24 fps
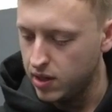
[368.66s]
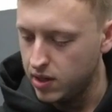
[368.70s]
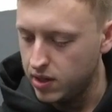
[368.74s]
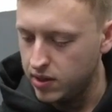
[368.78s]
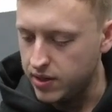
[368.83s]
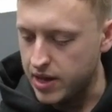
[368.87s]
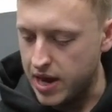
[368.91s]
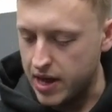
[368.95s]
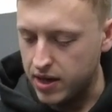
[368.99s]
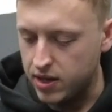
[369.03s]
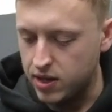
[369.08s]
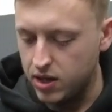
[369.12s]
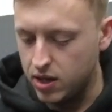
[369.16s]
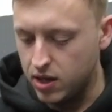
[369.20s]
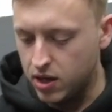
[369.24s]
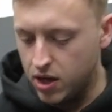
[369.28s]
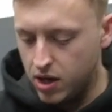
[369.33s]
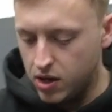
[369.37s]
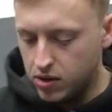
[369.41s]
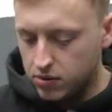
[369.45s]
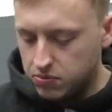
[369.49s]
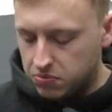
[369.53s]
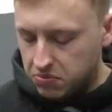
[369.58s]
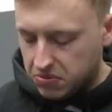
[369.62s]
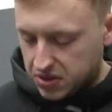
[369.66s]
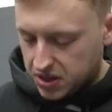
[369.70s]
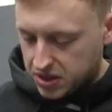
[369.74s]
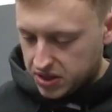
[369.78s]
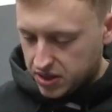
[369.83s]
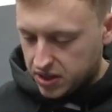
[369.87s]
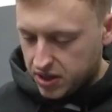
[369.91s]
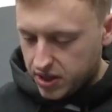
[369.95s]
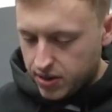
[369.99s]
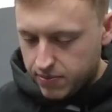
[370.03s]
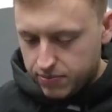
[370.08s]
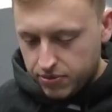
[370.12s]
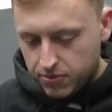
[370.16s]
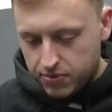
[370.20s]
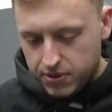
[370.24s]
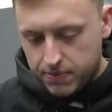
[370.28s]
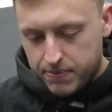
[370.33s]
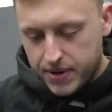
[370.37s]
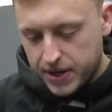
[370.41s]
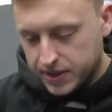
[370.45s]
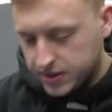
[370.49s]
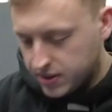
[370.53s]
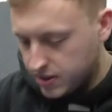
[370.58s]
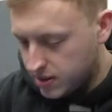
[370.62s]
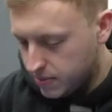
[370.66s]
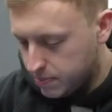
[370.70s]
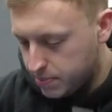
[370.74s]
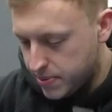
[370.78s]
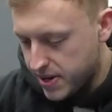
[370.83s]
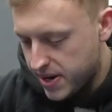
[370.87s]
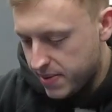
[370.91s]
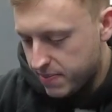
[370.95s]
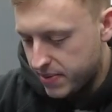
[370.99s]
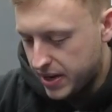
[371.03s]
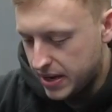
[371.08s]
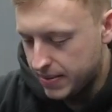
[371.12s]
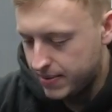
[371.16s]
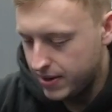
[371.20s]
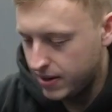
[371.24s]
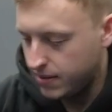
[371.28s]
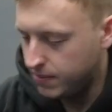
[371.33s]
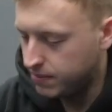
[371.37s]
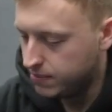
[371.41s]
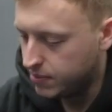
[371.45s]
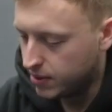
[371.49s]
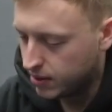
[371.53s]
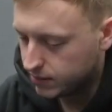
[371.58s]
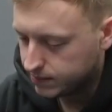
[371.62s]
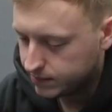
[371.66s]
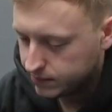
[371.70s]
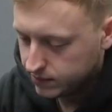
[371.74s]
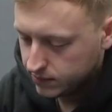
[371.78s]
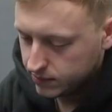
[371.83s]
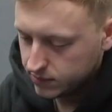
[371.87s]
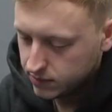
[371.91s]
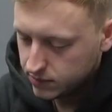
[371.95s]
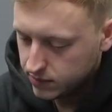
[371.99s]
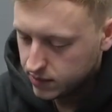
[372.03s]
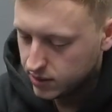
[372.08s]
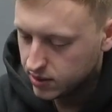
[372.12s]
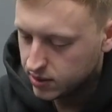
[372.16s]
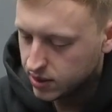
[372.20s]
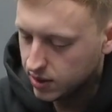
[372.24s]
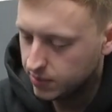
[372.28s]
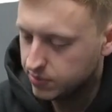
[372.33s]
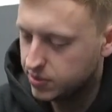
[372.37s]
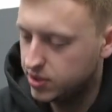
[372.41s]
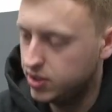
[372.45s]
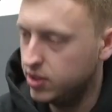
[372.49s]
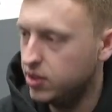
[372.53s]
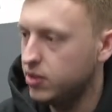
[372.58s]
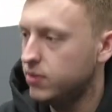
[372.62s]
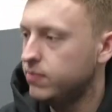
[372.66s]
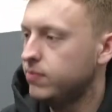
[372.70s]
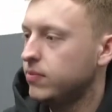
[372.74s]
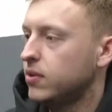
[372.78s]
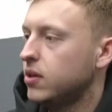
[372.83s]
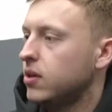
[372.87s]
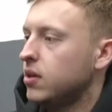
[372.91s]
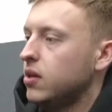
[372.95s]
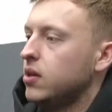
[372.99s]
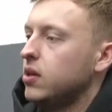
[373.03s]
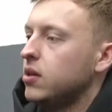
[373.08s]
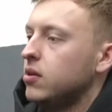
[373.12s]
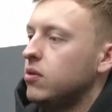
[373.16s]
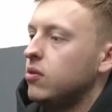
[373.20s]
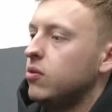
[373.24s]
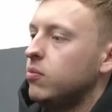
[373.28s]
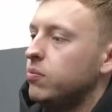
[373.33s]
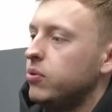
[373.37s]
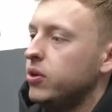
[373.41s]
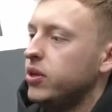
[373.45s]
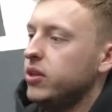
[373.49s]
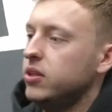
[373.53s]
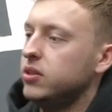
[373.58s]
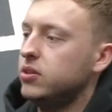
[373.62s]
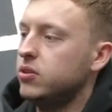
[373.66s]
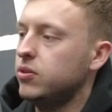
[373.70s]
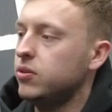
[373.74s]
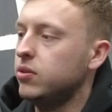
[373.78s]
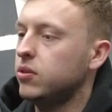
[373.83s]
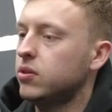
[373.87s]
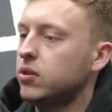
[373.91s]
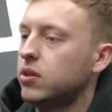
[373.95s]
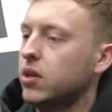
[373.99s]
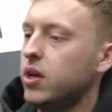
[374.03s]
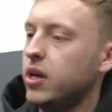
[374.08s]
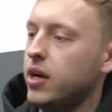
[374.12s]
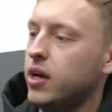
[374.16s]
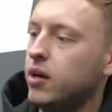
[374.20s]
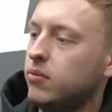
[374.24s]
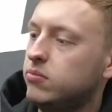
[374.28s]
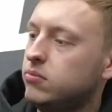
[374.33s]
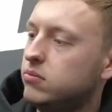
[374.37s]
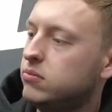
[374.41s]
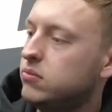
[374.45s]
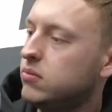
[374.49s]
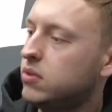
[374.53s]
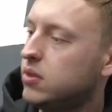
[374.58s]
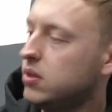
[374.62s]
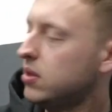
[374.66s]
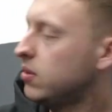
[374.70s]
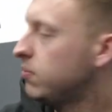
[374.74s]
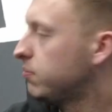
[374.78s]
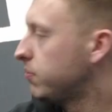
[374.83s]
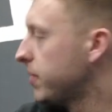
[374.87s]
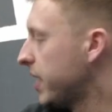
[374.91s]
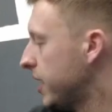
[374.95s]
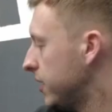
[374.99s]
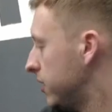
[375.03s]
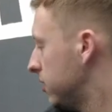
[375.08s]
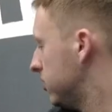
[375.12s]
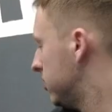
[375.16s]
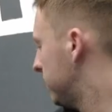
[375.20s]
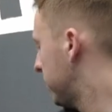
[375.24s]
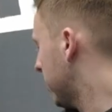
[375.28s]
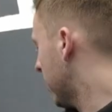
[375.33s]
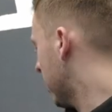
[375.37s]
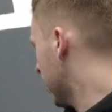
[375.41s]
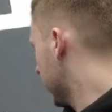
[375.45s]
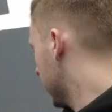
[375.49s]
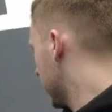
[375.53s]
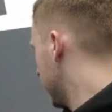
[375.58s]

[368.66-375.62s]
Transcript: That can go, I don't know, probably best in the bin maybe, but it's up to you. We'll put it into Brandon's part